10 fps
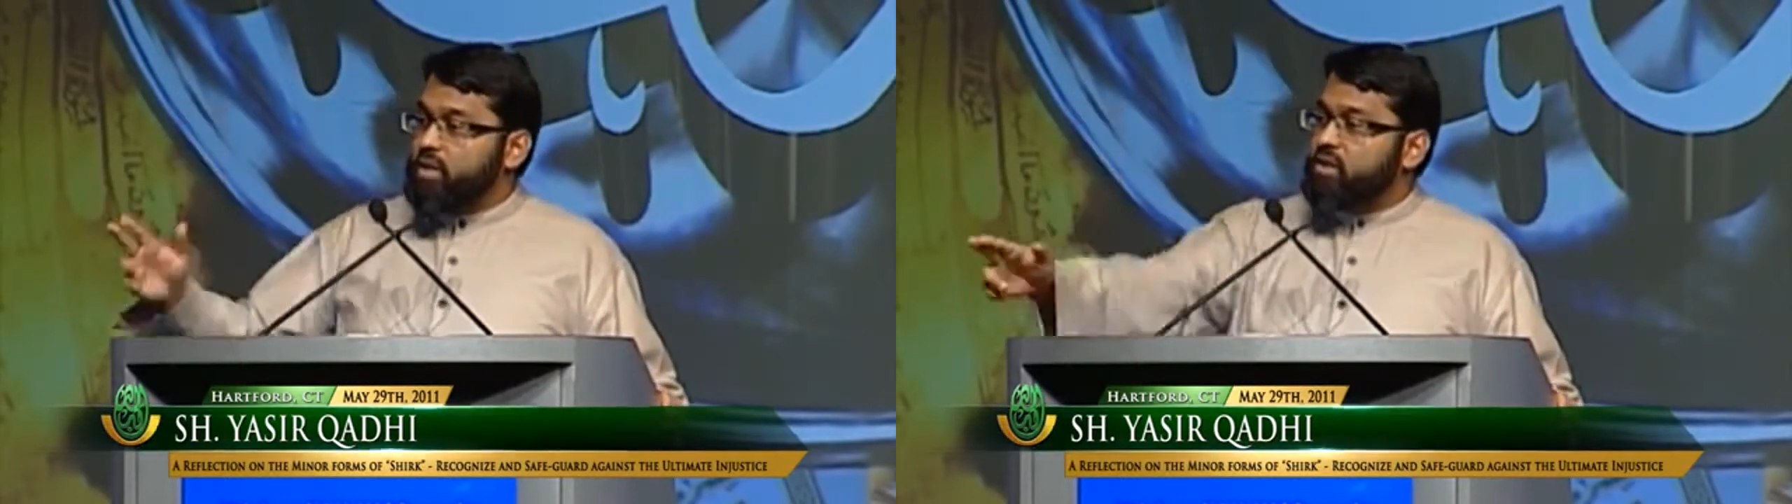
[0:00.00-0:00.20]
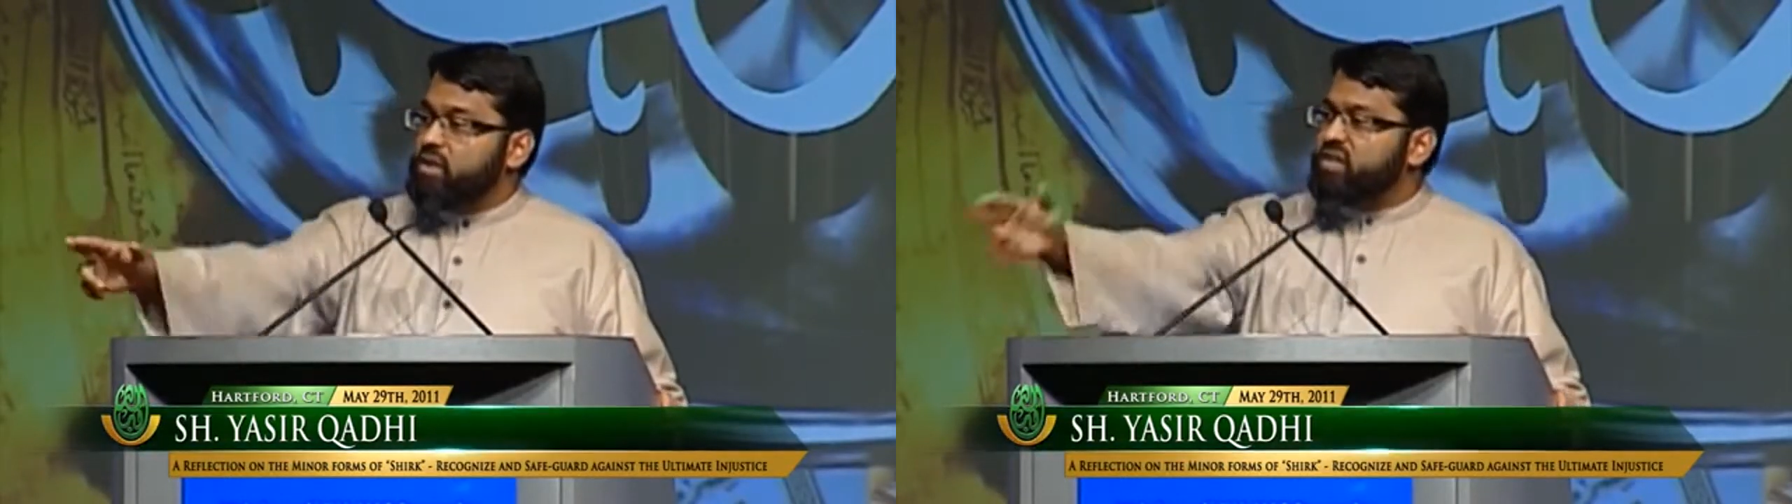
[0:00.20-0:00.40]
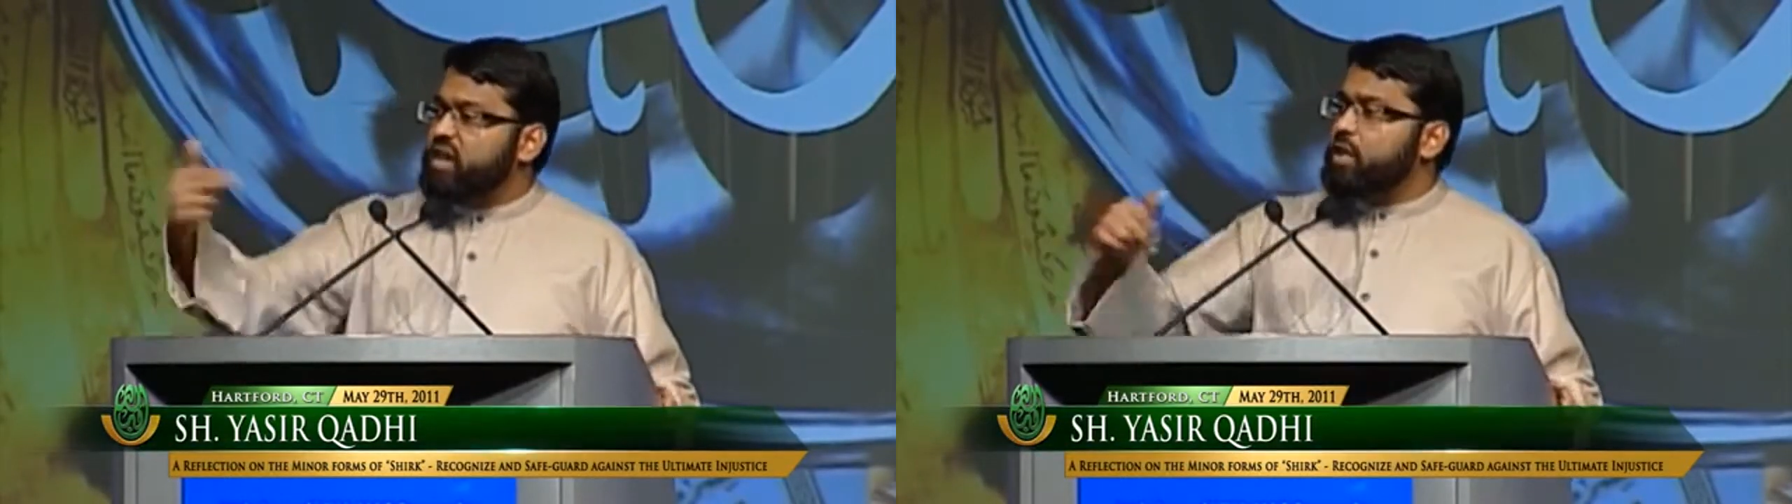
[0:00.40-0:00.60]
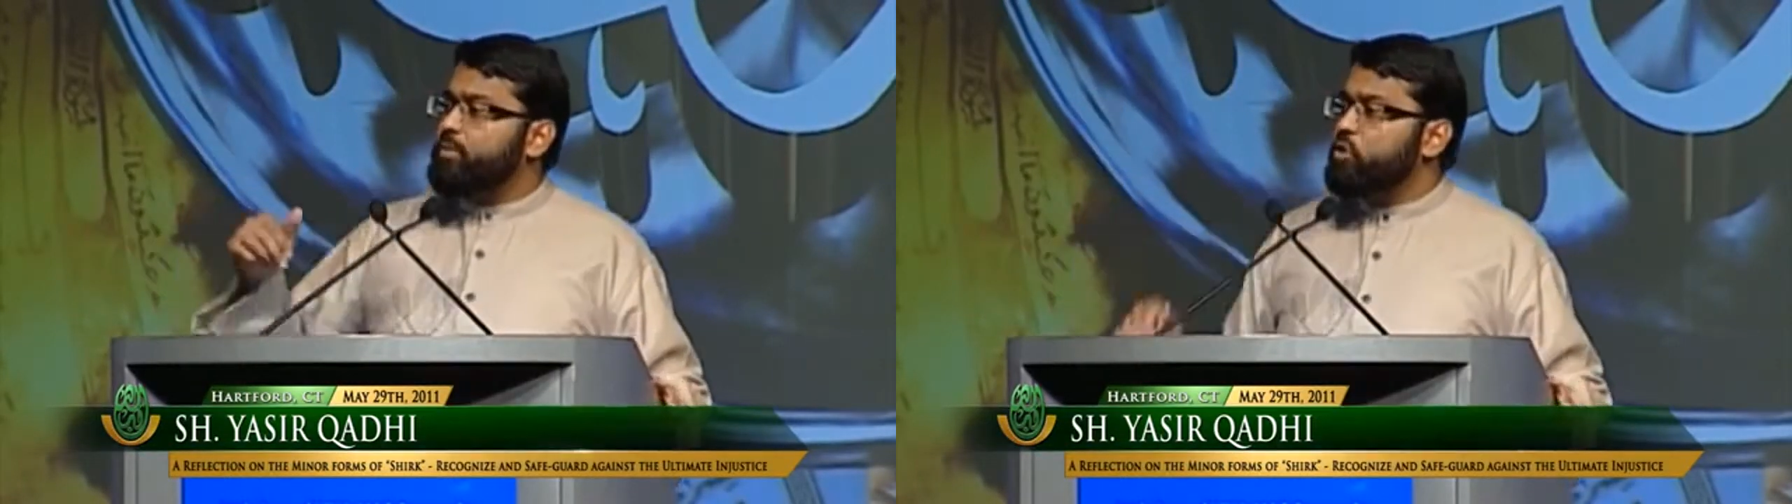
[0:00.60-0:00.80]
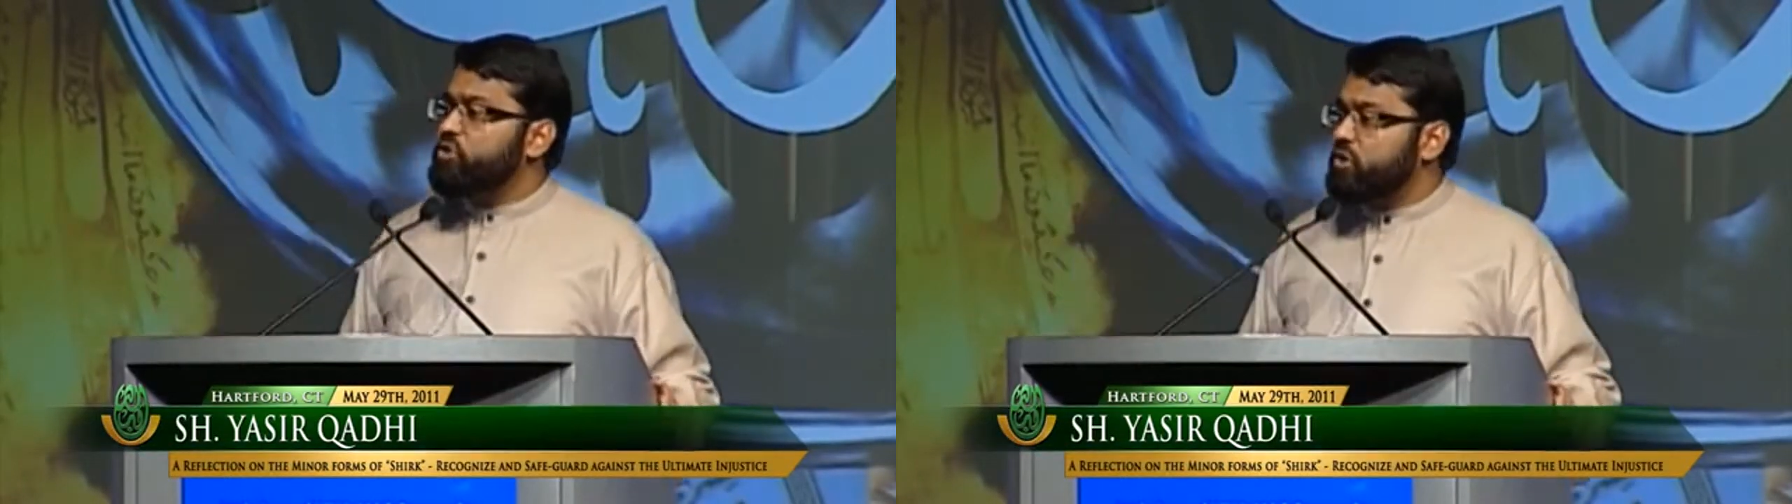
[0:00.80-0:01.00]
And then the
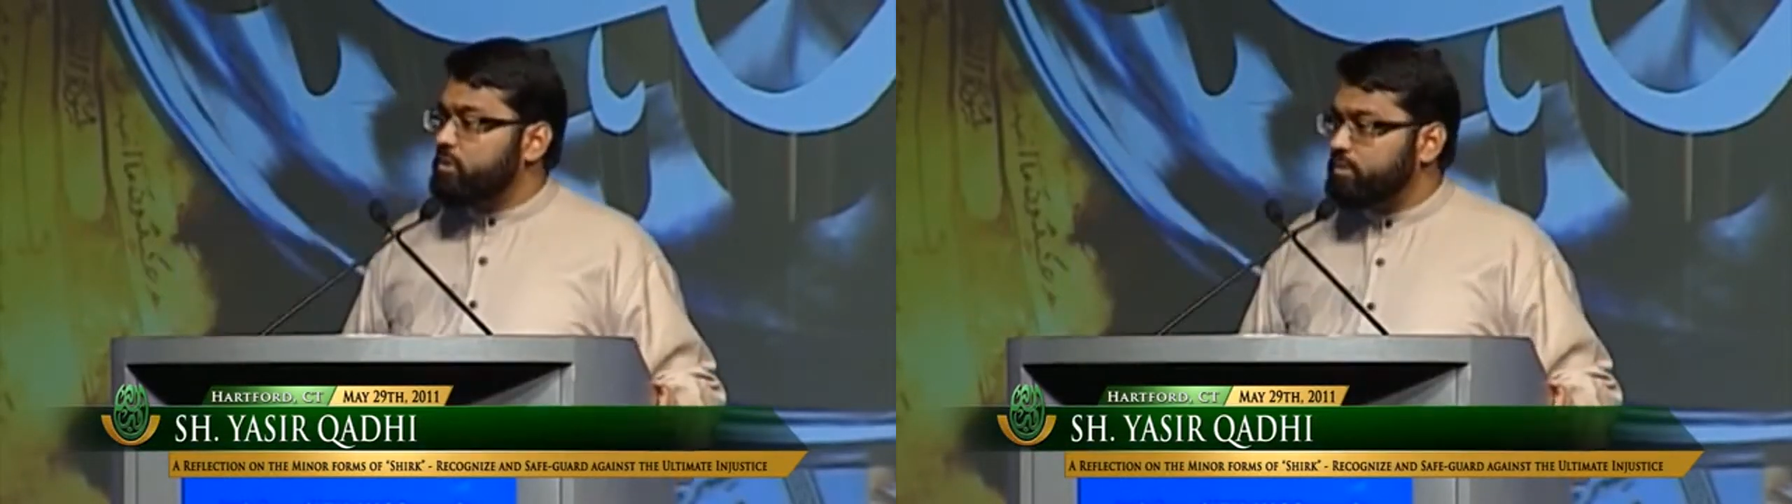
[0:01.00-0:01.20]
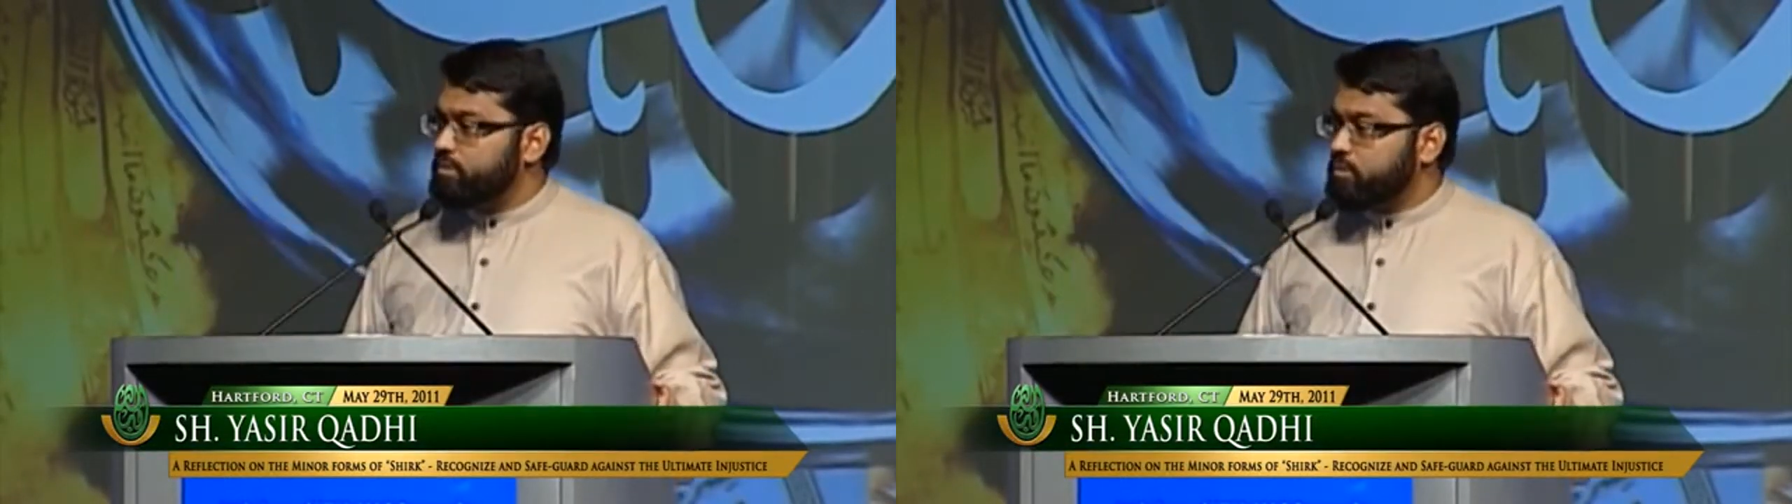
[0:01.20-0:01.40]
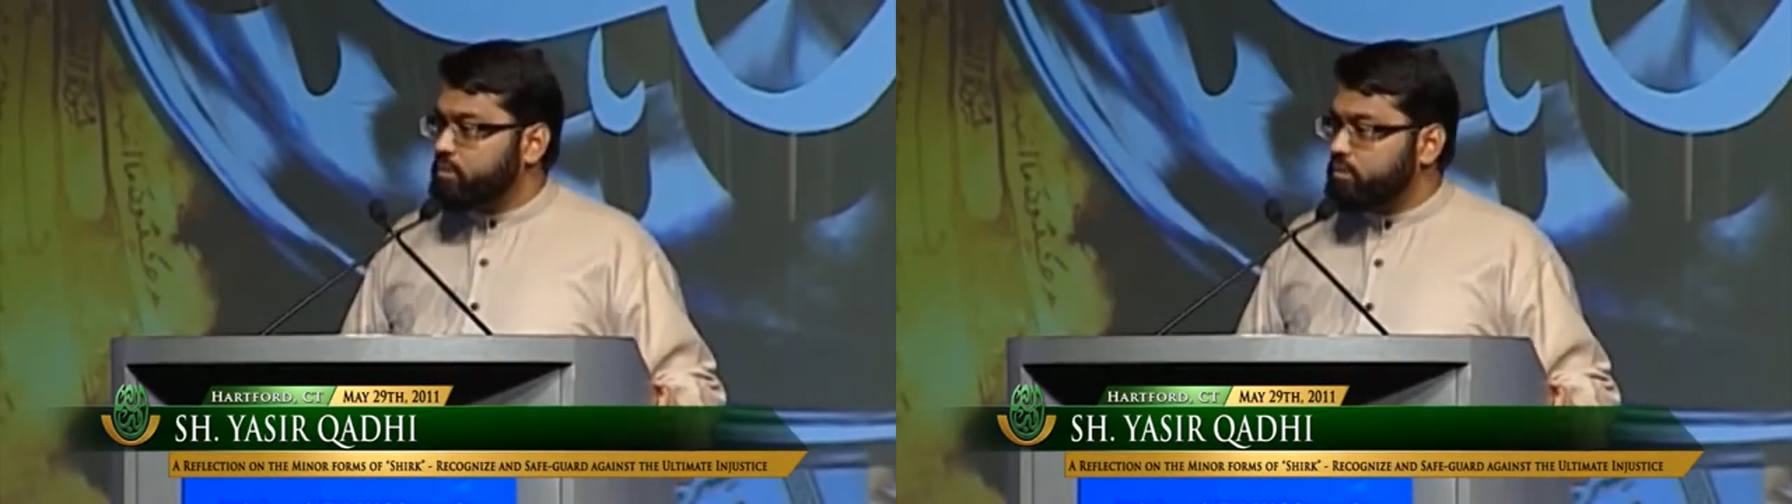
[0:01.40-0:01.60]
second person,